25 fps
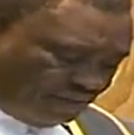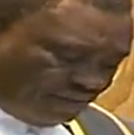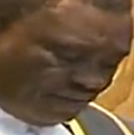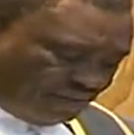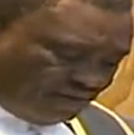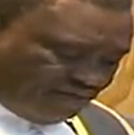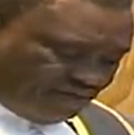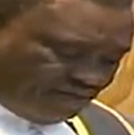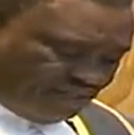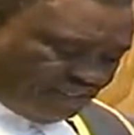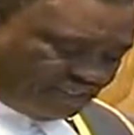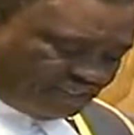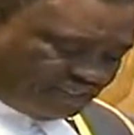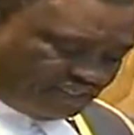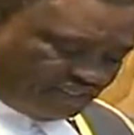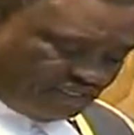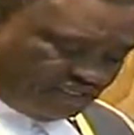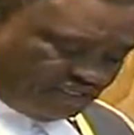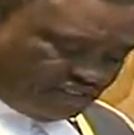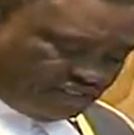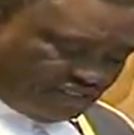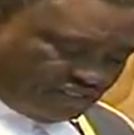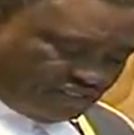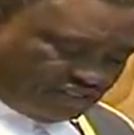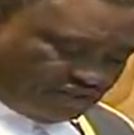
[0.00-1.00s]
Given the
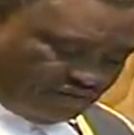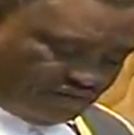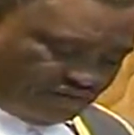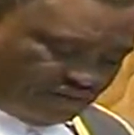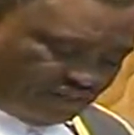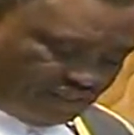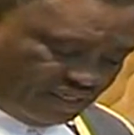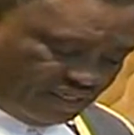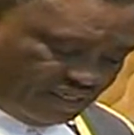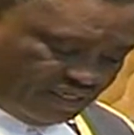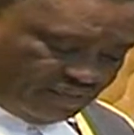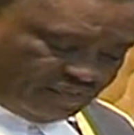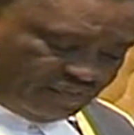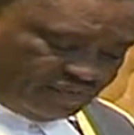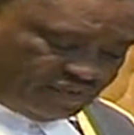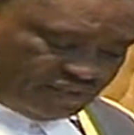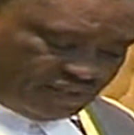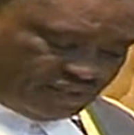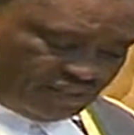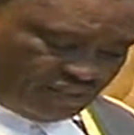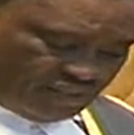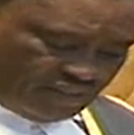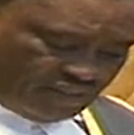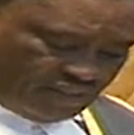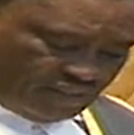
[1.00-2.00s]
seriousness of the claims
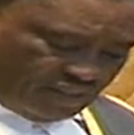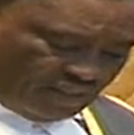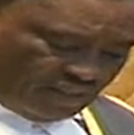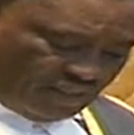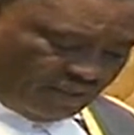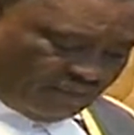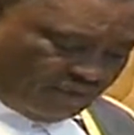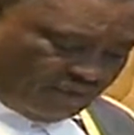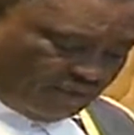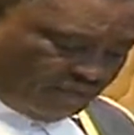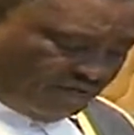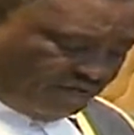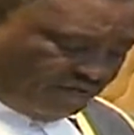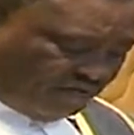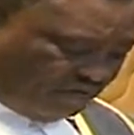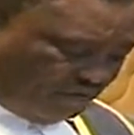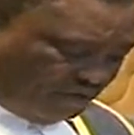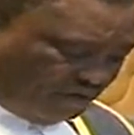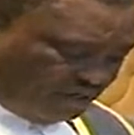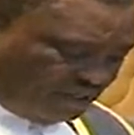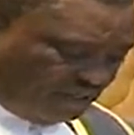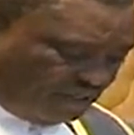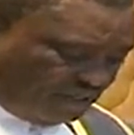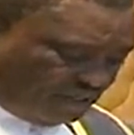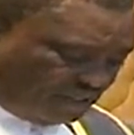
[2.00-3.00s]
that the member
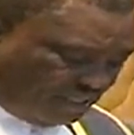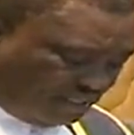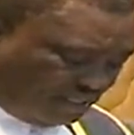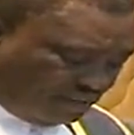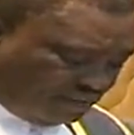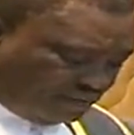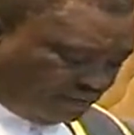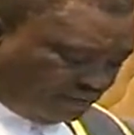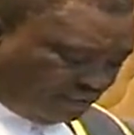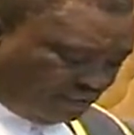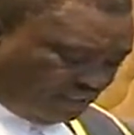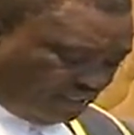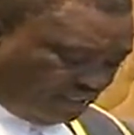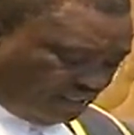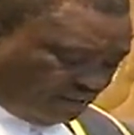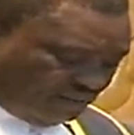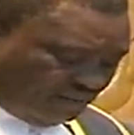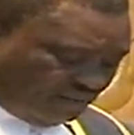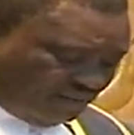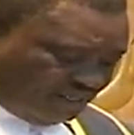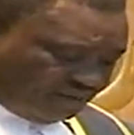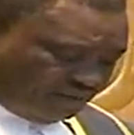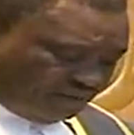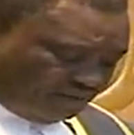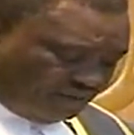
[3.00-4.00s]
for Wajir County had
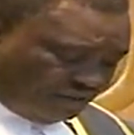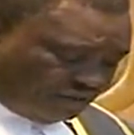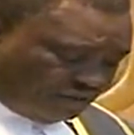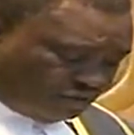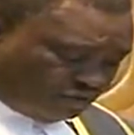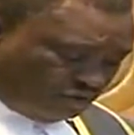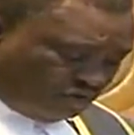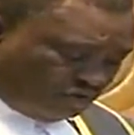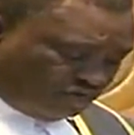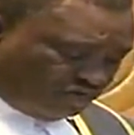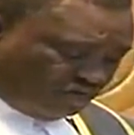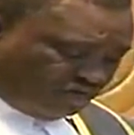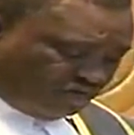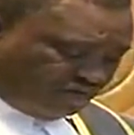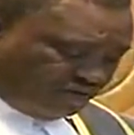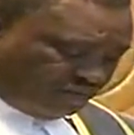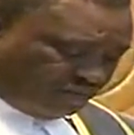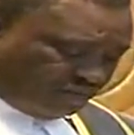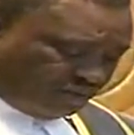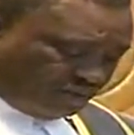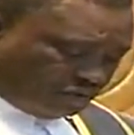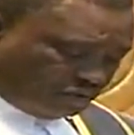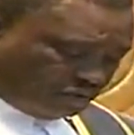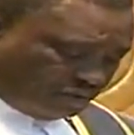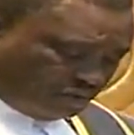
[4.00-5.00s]
made on the 12th of
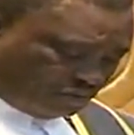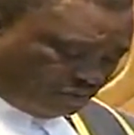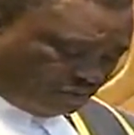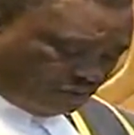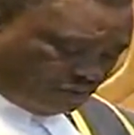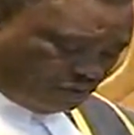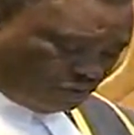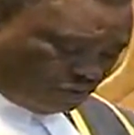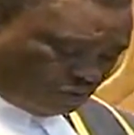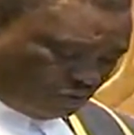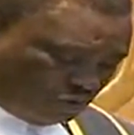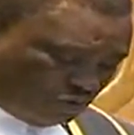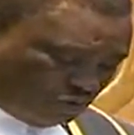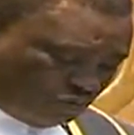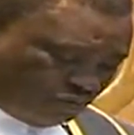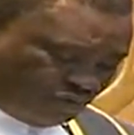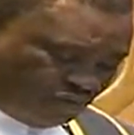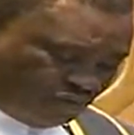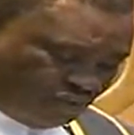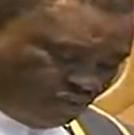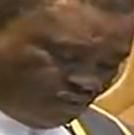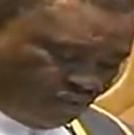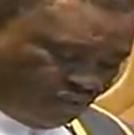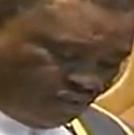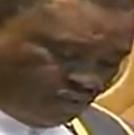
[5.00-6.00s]
April 2022,
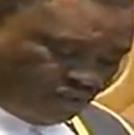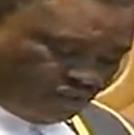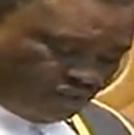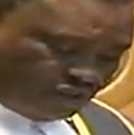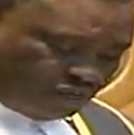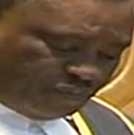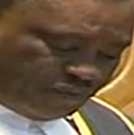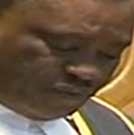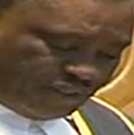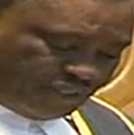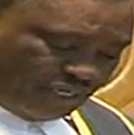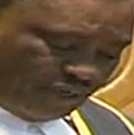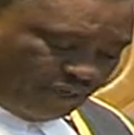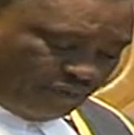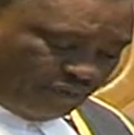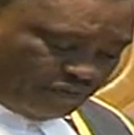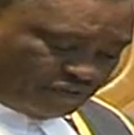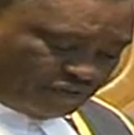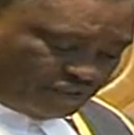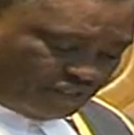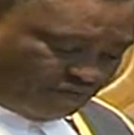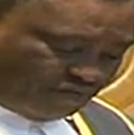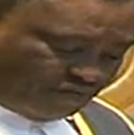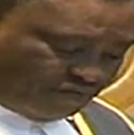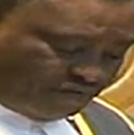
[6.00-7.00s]
the Speaker
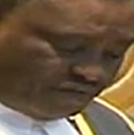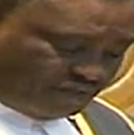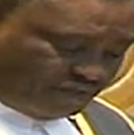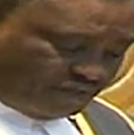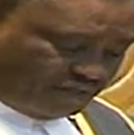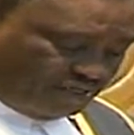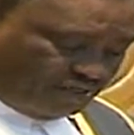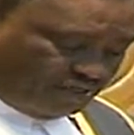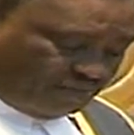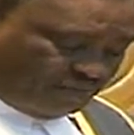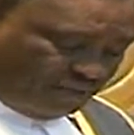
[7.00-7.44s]
was sufficiently